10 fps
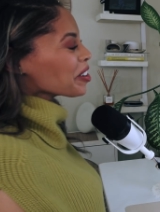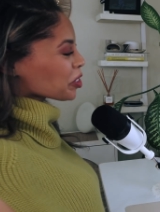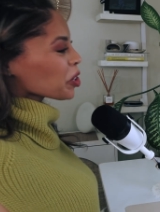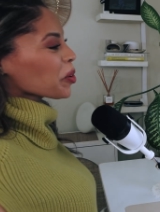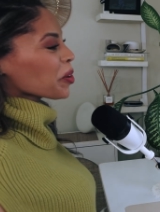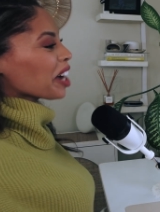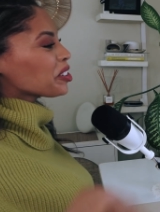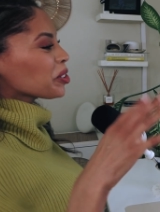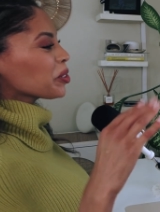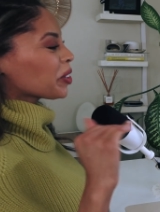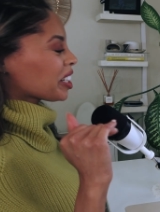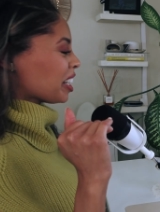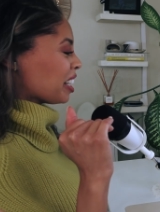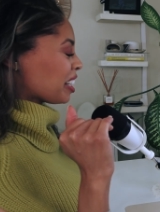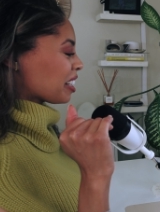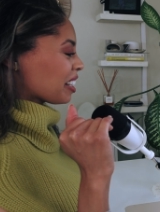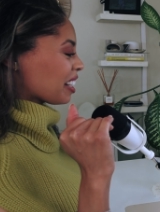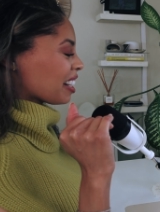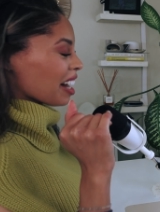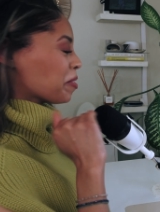So I do want to,
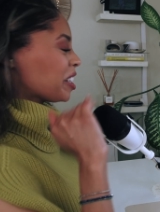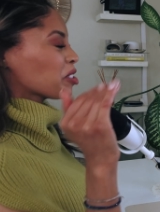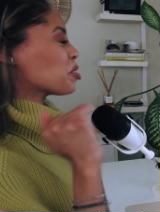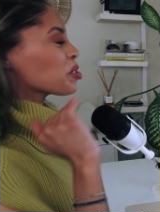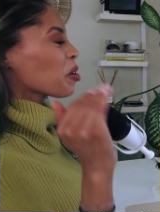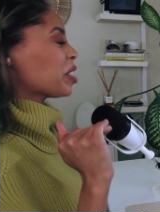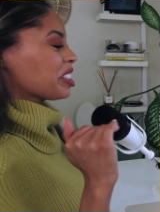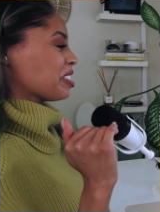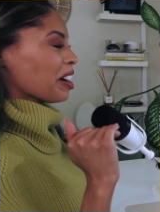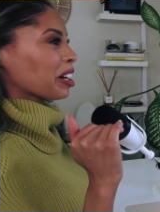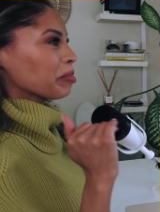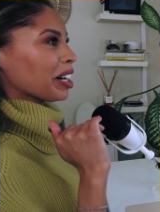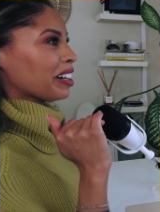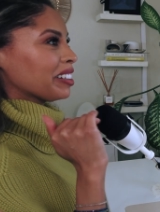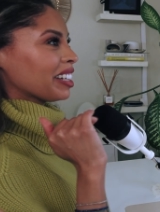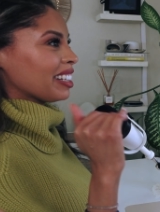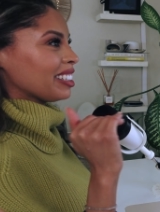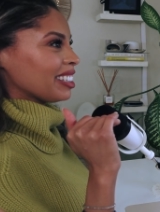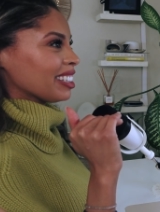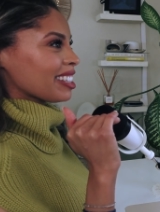I mean, there's so much to talk about,
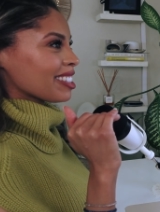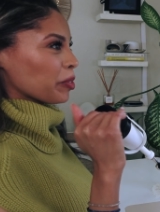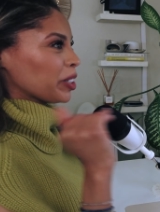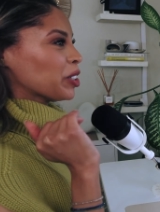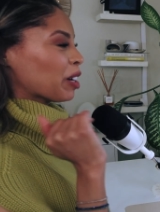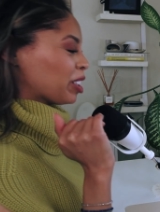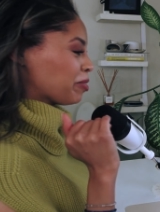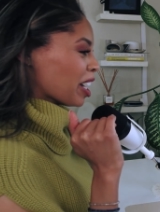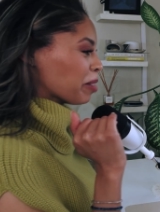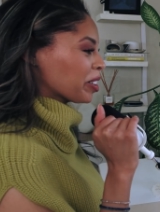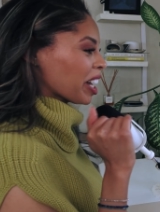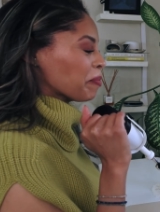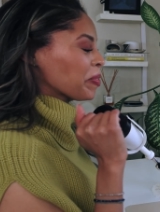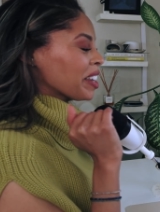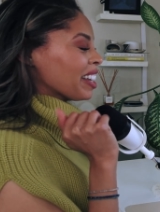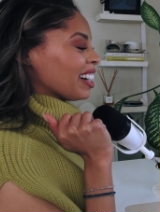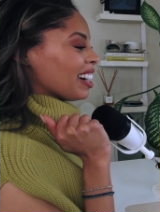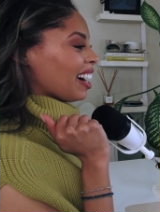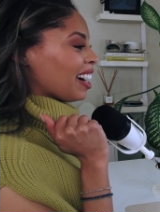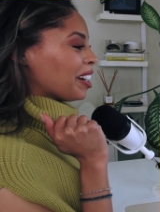and let's see, we do have enough time. Okay.
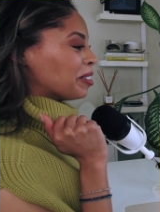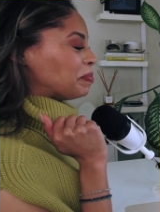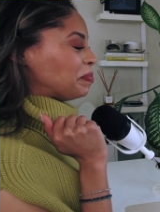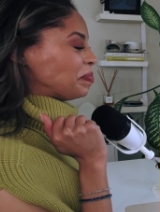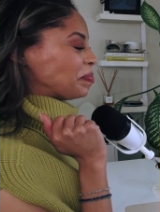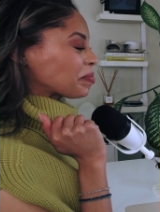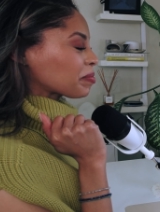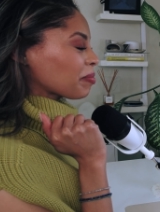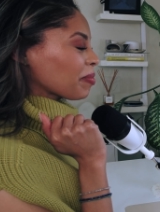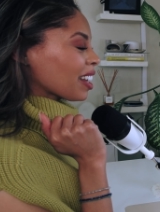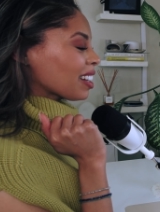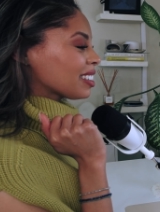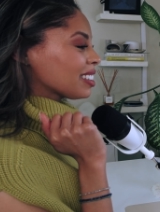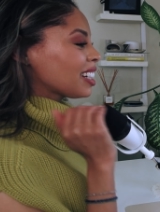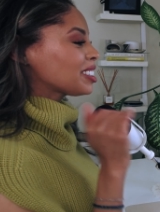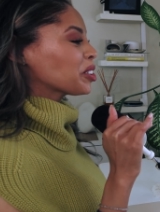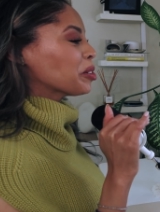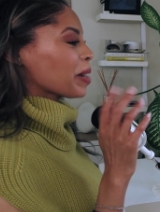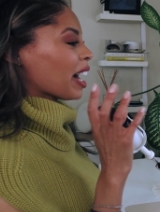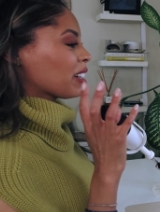Um, let's
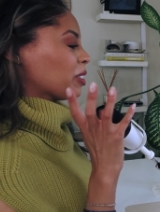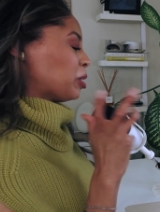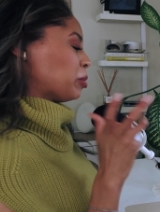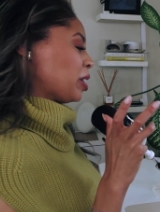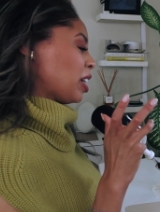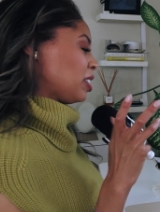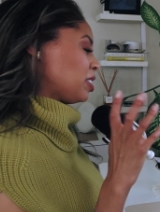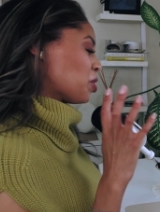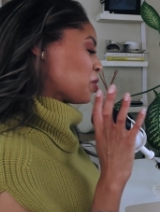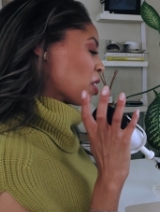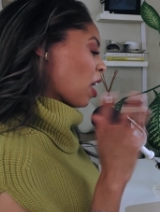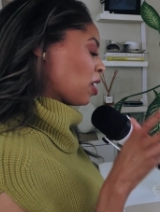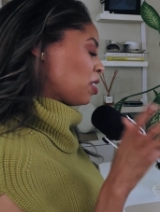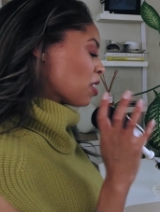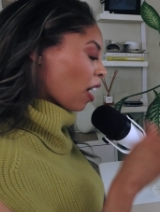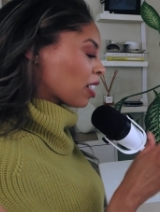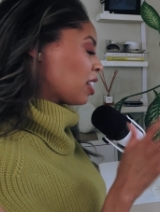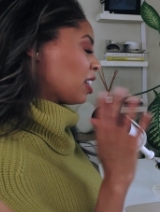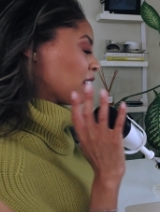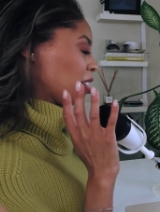go back a little bit, just
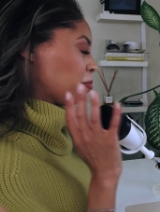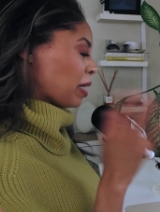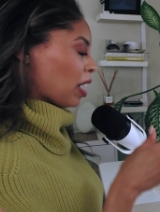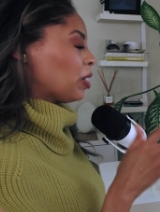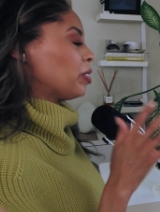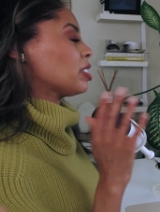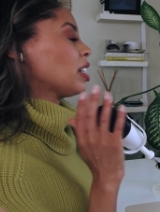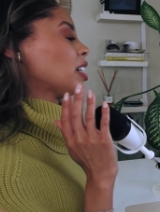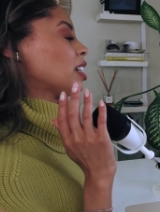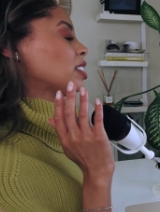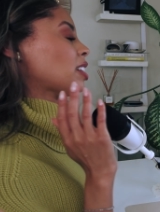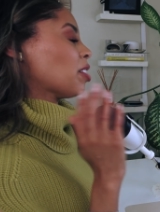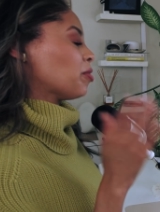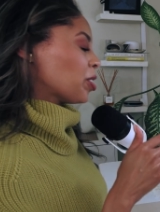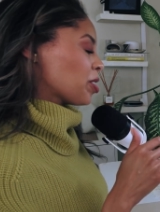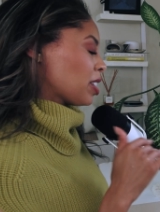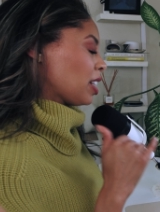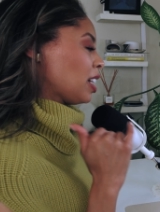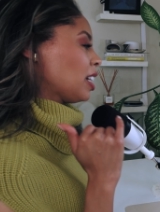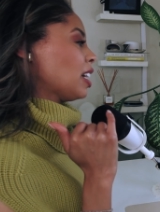talking about
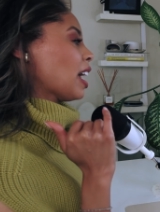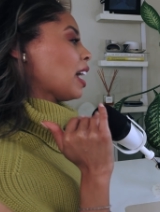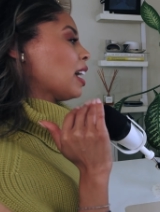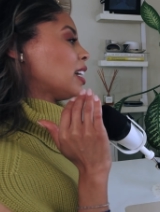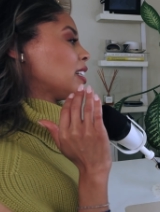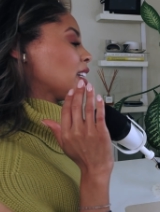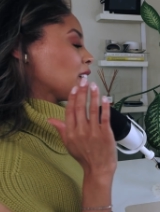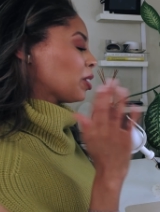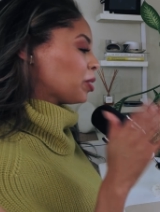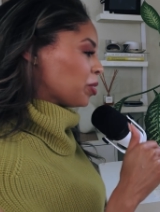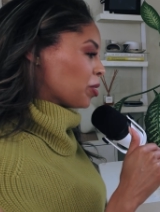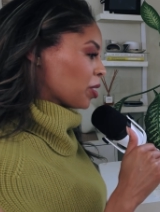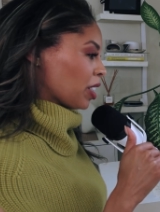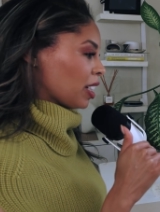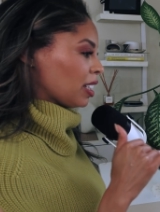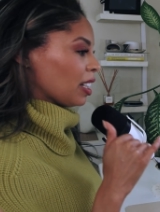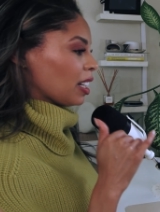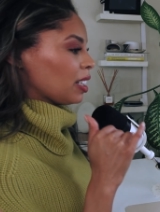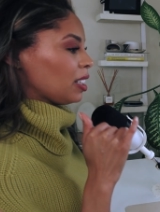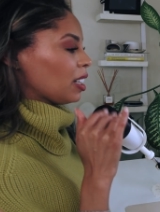diversity and
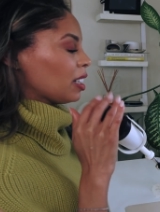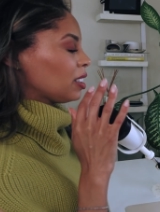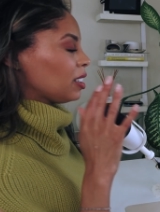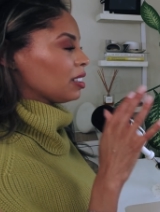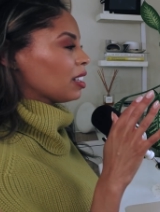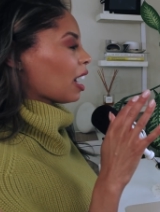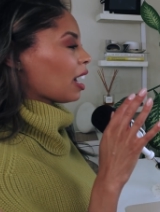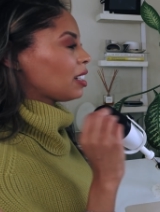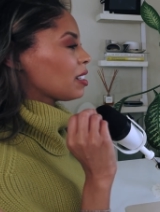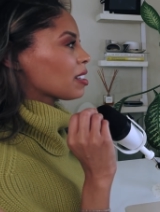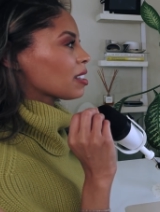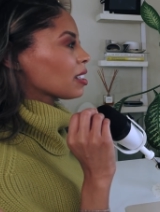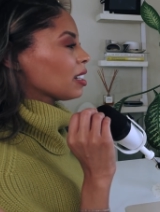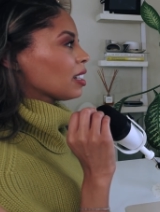inclusion. I just,